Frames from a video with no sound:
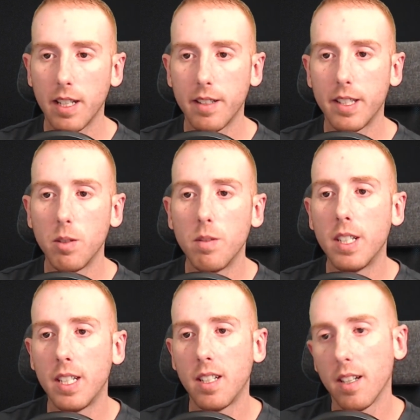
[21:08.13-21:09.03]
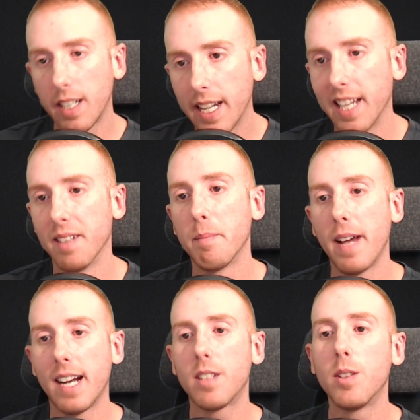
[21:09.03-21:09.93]
you need, again,
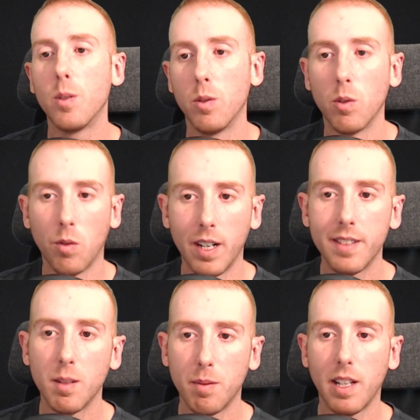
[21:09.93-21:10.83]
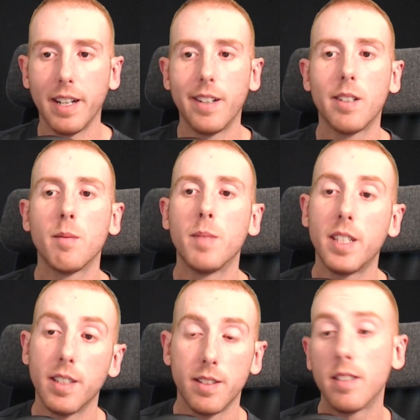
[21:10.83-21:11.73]
back to the right supplier,
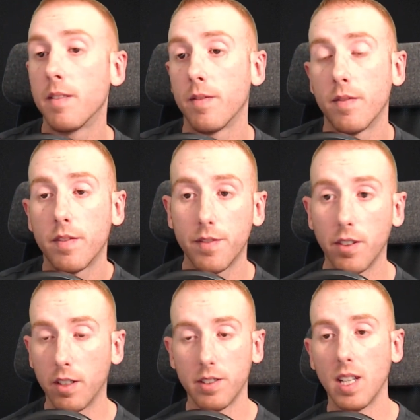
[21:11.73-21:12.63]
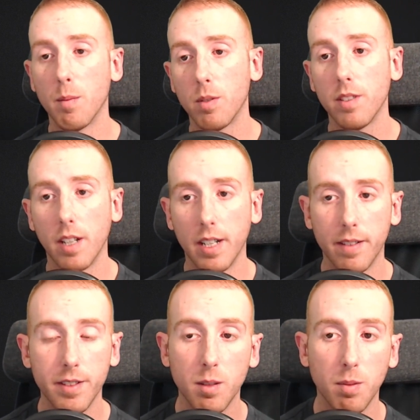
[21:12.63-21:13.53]
because, for example, not every
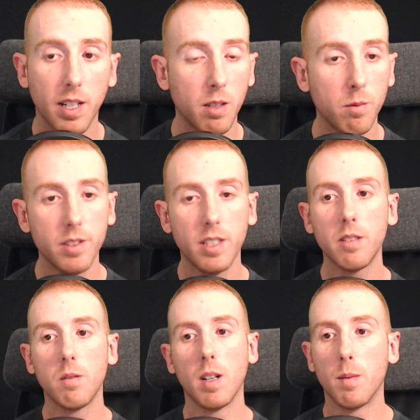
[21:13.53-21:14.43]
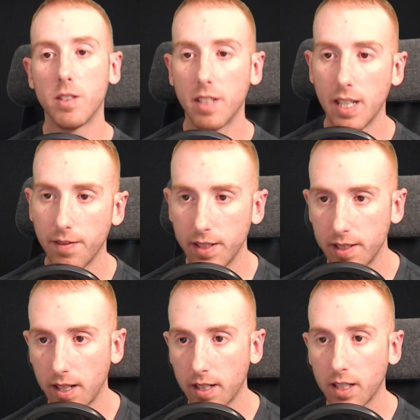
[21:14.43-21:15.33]
supplier will tell you how much they have in
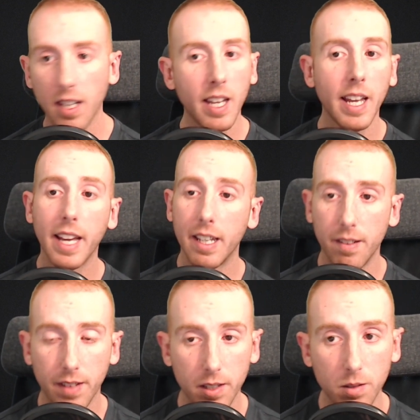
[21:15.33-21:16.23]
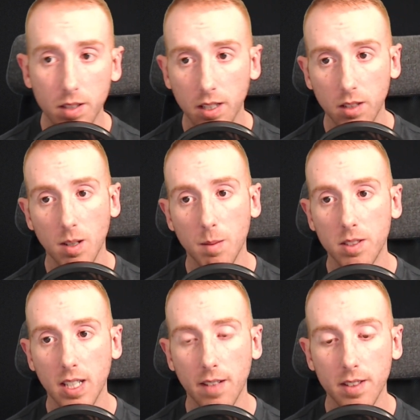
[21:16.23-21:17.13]
stock. And if they do tell you how much
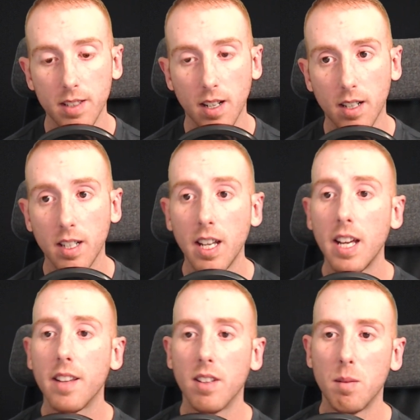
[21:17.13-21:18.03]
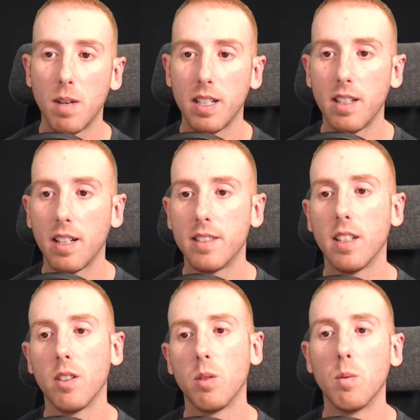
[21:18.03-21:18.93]
they have in stock, they might not
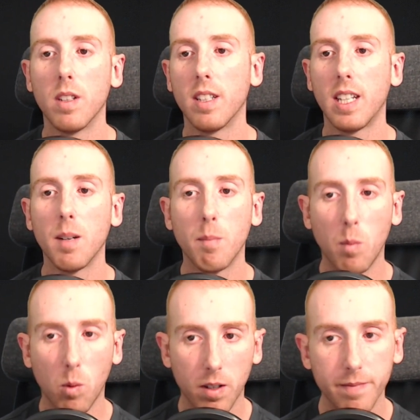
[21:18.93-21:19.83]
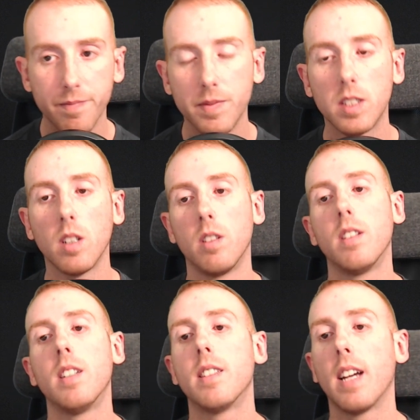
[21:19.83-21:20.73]
tell you when they get more. So you
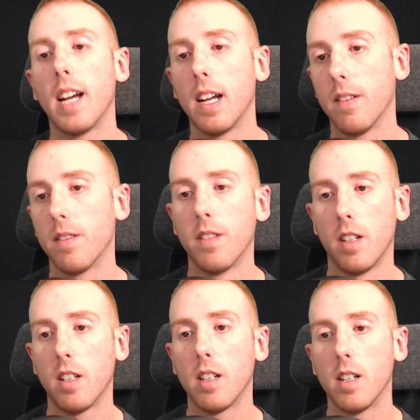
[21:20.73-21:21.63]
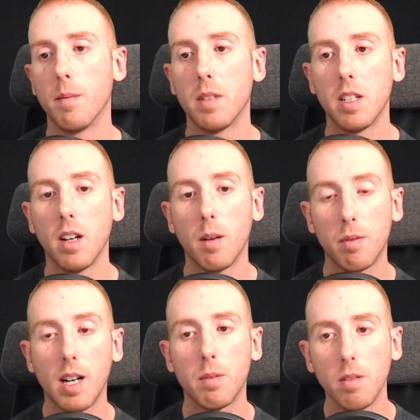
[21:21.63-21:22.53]
need to have a
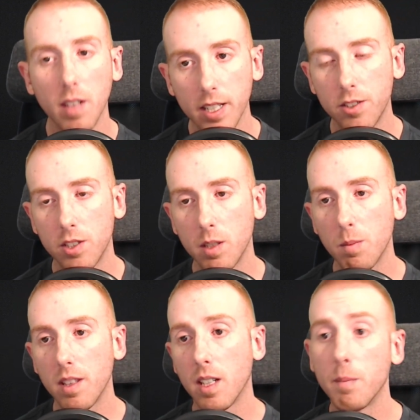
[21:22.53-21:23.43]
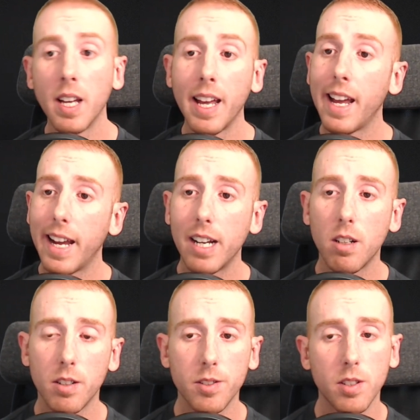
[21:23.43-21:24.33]
proper relationship with them. And
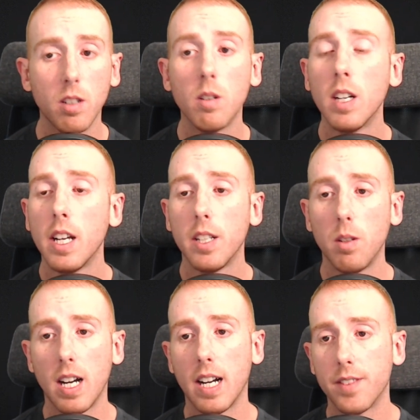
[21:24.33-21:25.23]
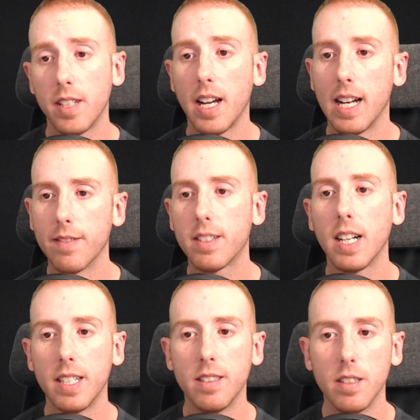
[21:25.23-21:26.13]
also you have to have
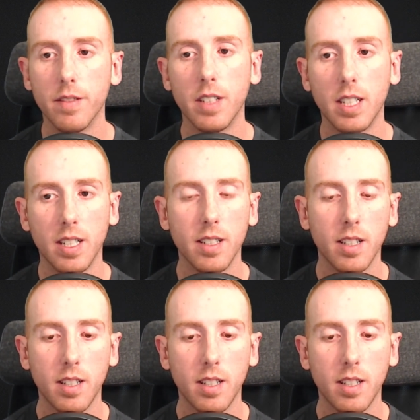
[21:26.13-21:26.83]
kind of